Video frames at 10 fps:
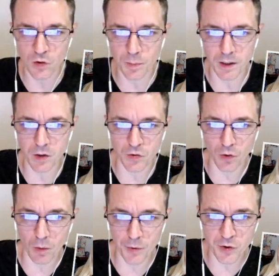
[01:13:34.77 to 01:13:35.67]
is because
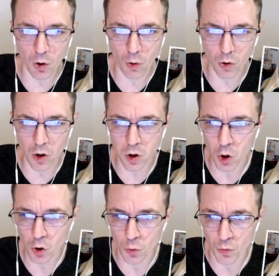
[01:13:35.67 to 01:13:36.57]
they're almost all
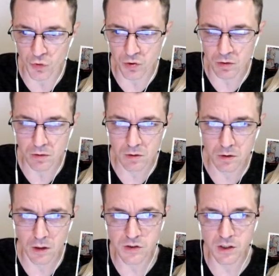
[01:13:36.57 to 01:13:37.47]
closed.
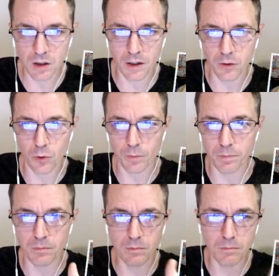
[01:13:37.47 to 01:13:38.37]
It's not like they're
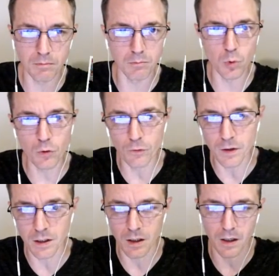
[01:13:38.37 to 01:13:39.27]

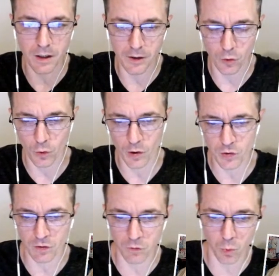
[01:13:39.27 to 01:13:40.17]
moving in an
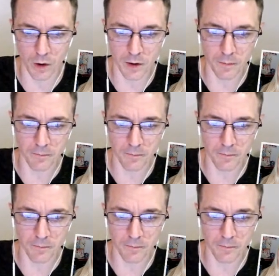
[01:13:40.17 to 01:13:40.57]
aggressive way.